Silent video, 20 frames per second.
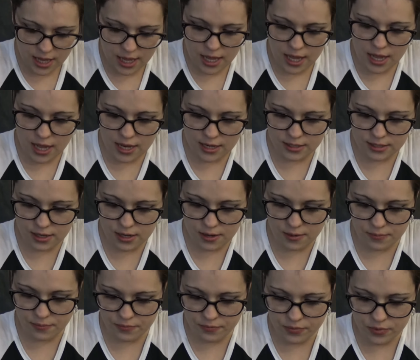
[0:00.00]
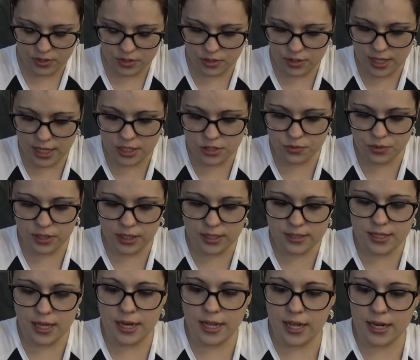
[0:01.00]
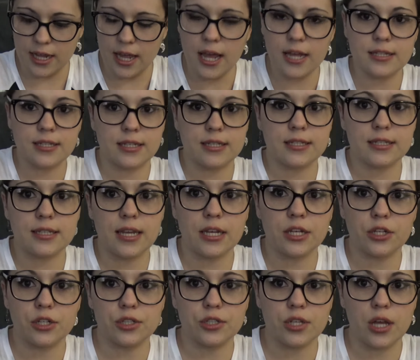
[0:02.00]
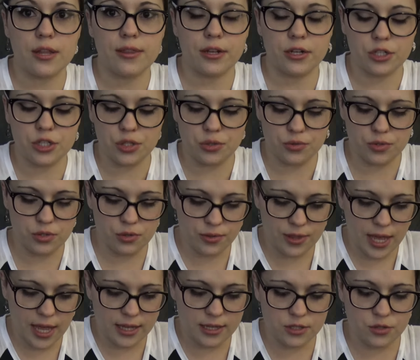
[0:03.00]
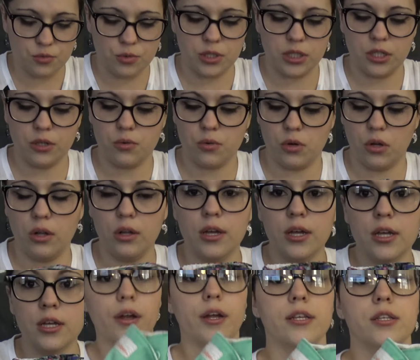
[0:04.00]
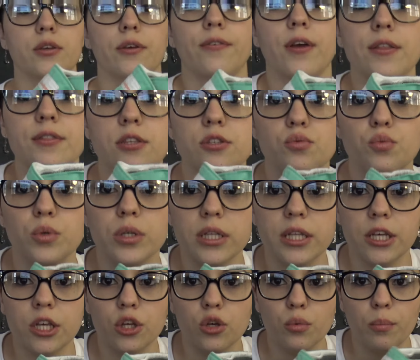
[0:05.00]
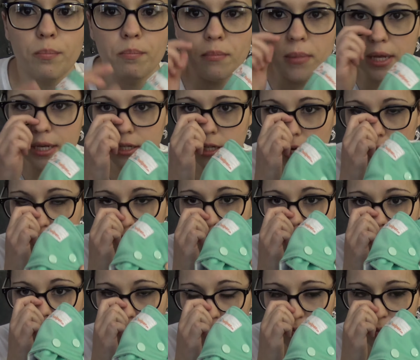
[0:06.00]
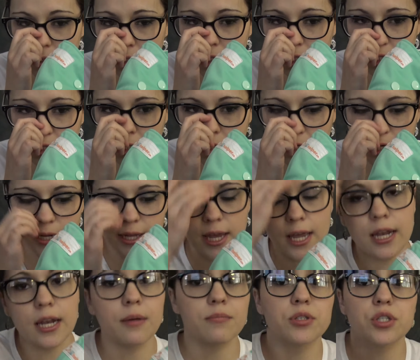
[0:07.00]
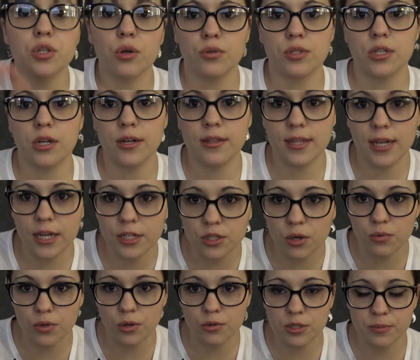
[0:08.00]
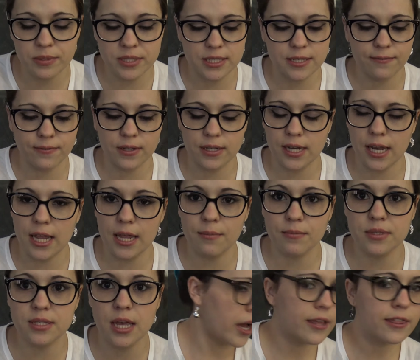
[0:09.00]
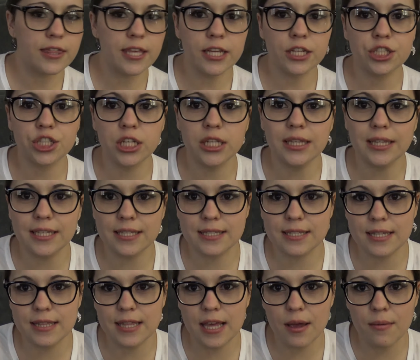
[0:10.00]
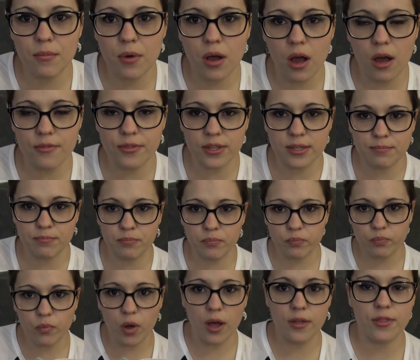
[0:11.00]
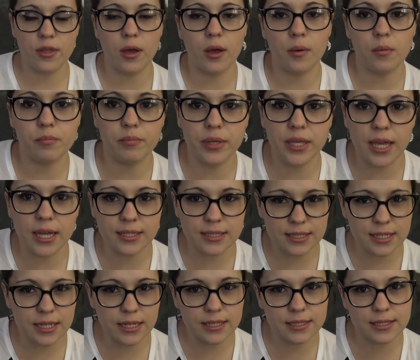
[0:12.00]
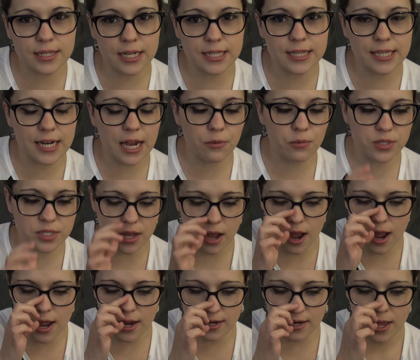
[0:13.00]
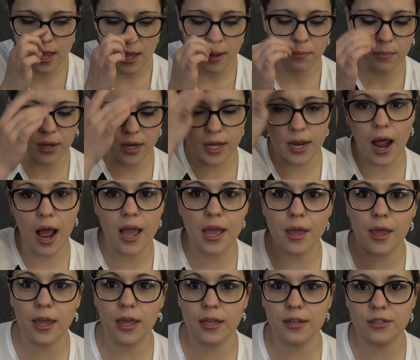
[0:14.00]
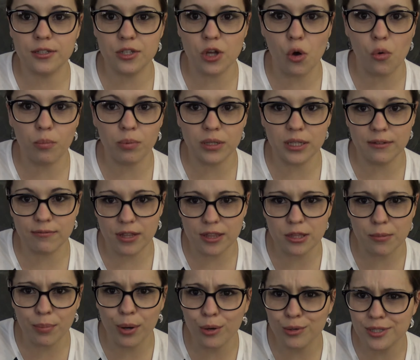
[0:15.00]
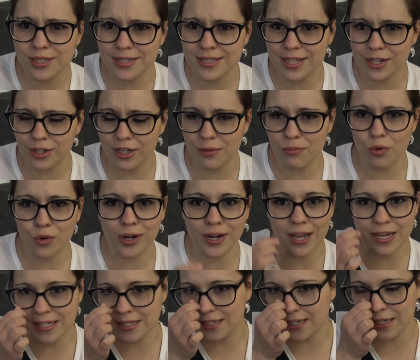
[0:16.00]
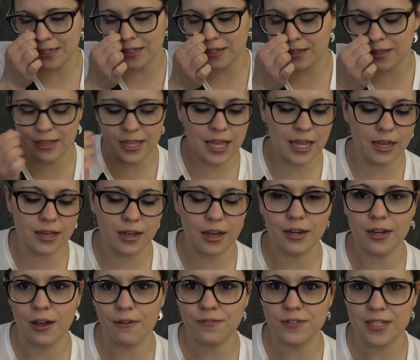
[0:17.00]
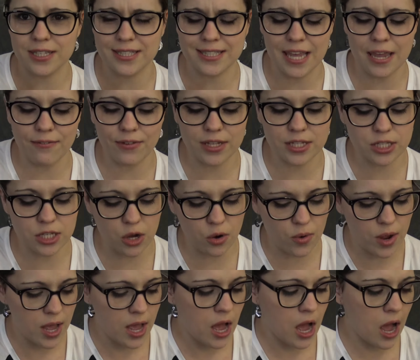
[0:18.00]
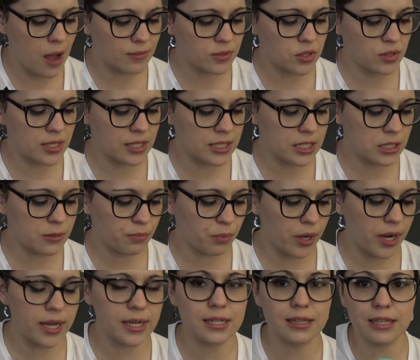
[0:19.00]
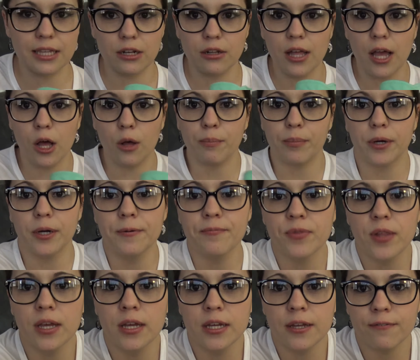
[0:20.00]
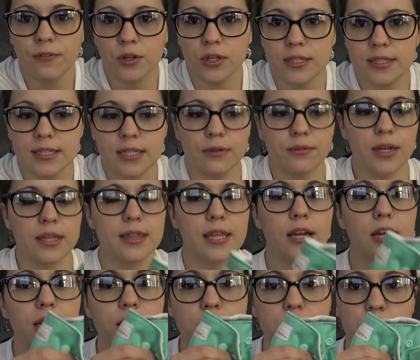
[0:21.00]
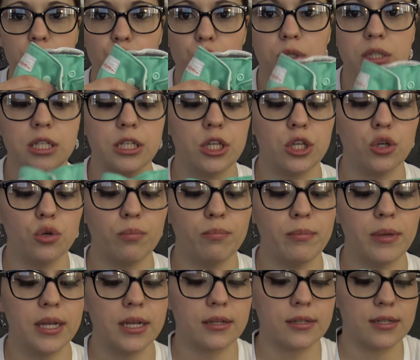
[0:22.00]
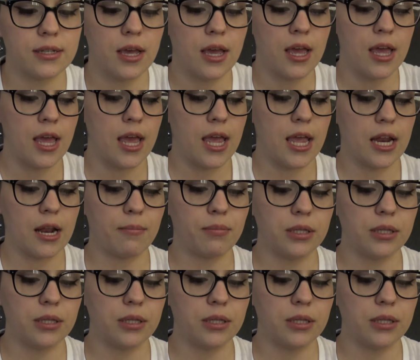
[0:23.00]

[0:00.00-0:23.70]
And um, so that's really exciting, and it has extenders on there too, so that is really cool. All right, so I've got this really cute mint colored diaper here. Again, I'm so sorry that I don't know specific names. I think she listed them on the on the BST site that I was on, but I don't believe that the post is there anymore, and I didn't think enough to save it. So, um, so this is brand Little Helper. You can see right there is this really cute mint and I